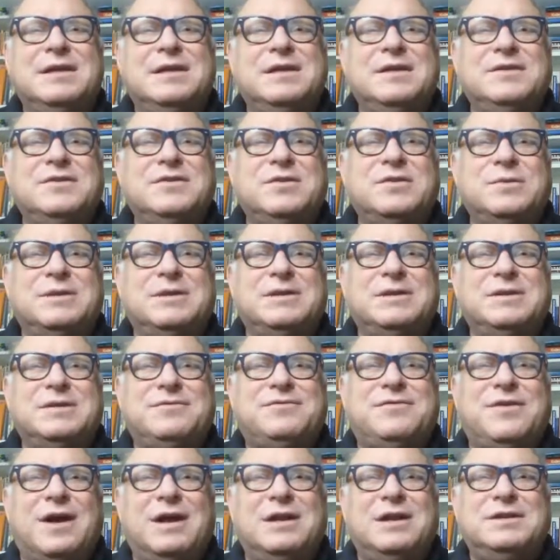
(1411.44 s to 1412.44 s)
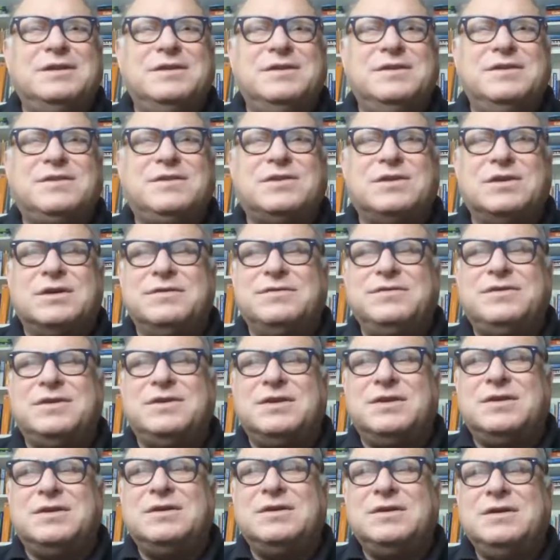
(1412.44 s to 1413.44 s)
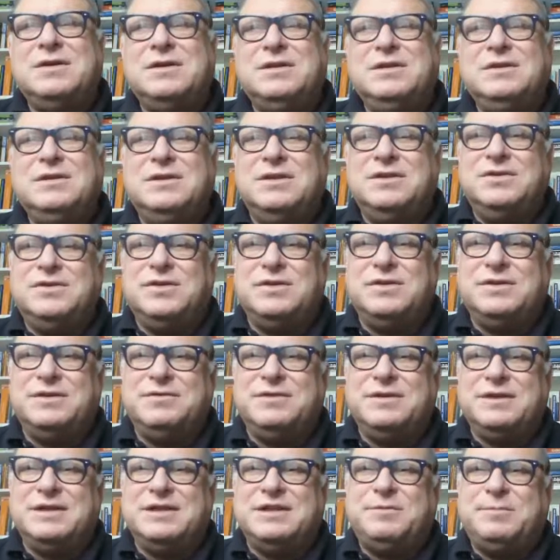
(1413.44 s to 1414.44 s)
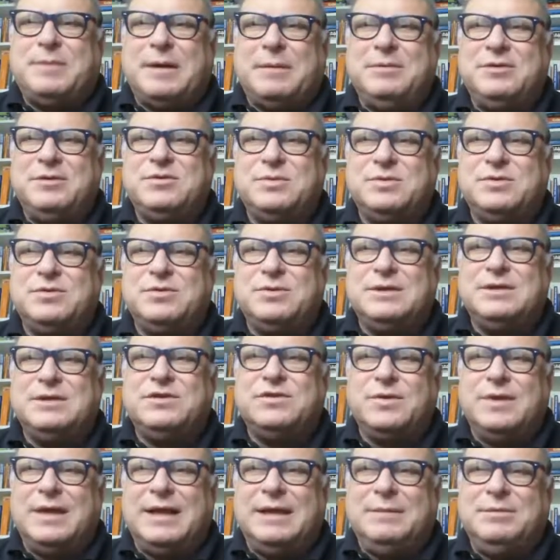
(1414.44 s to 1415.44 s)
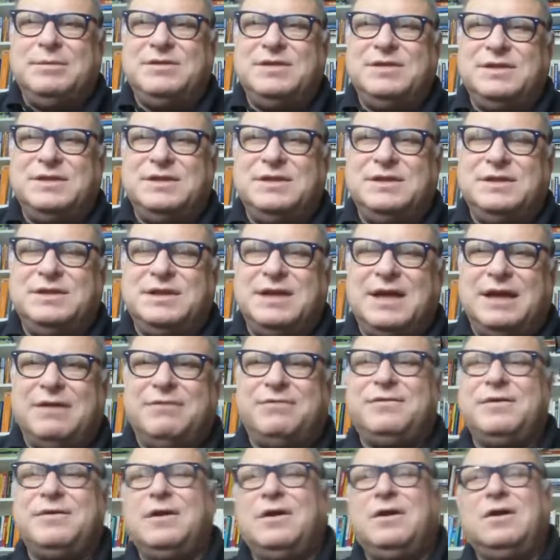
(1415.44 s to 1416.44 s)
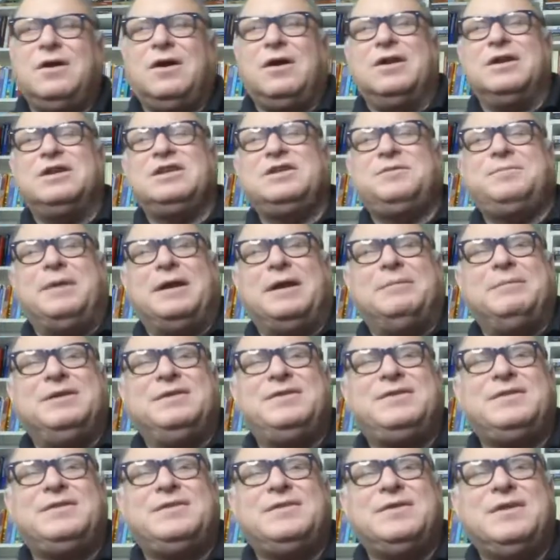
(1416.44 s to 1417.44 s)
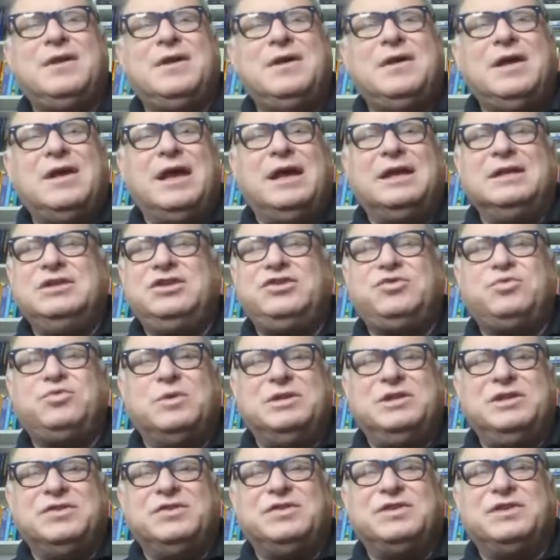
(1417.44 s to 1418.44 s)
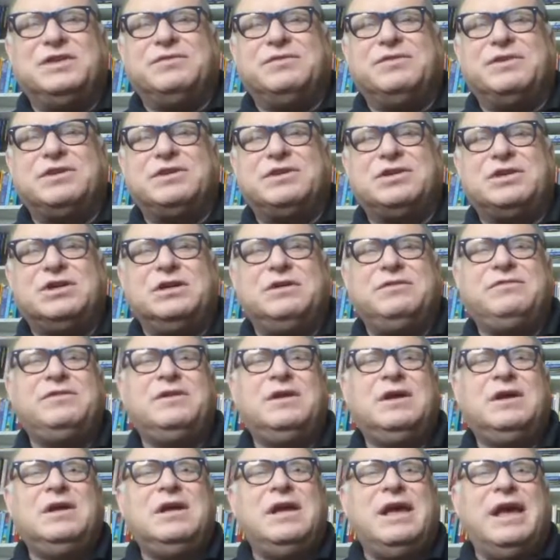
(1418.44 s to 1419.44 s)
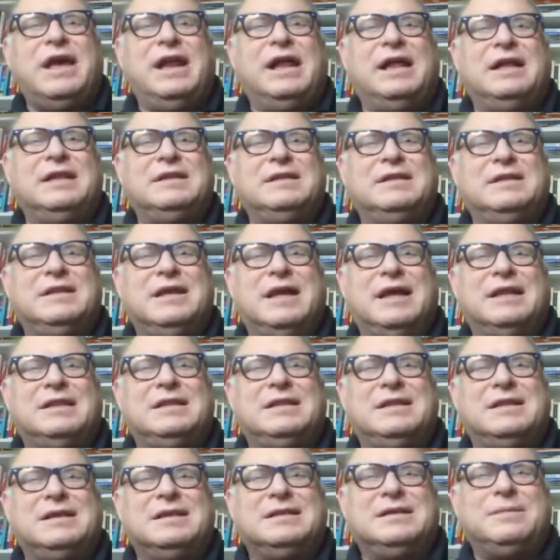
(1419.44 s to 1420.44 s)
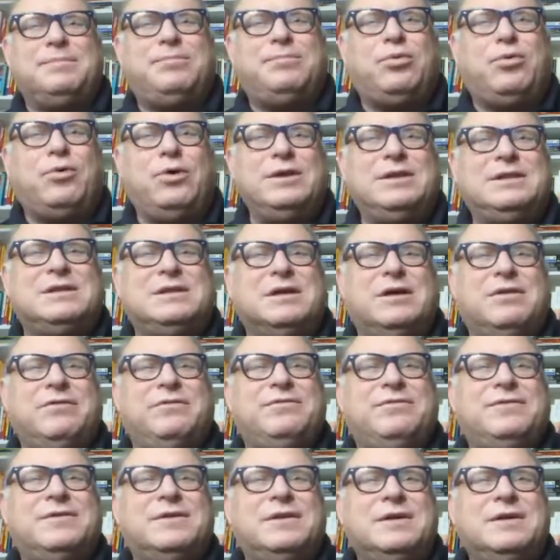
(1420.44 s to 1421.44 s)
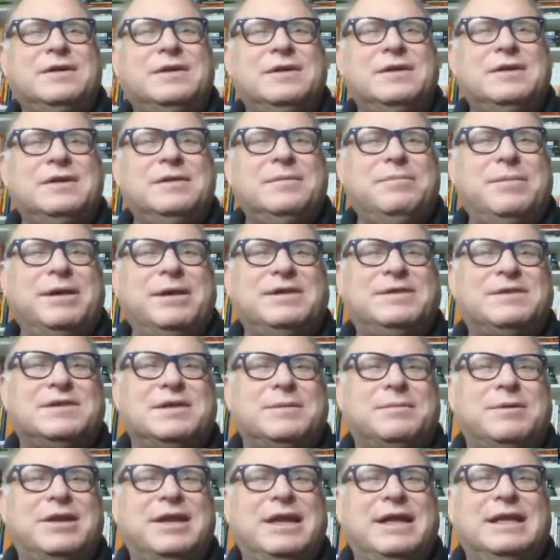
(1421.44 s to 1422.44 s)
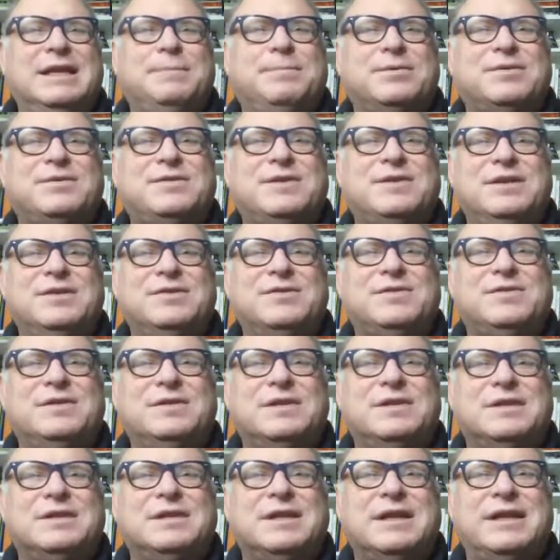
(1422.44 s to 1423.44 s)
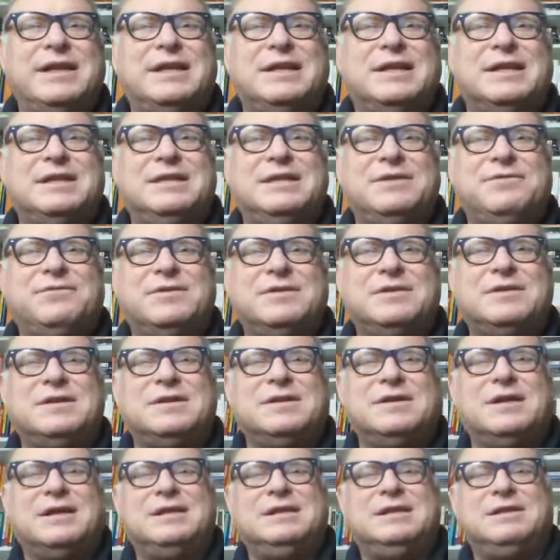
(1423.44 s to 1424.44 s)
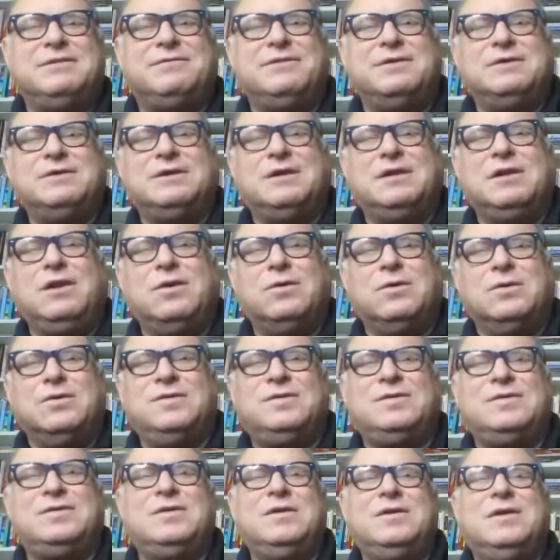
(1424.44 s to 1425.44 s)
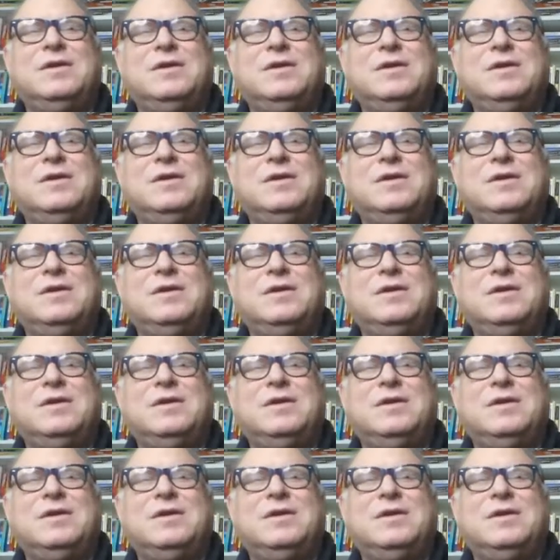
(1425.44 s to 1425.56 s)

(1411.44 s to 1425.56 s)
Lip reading: So we can find in these curves here, these are different experiments we're doing. So A, B, C, D, E, F are experiments, and each one yields a different curve. And at the point of basically about 80%, you'll see that they hit at different loads.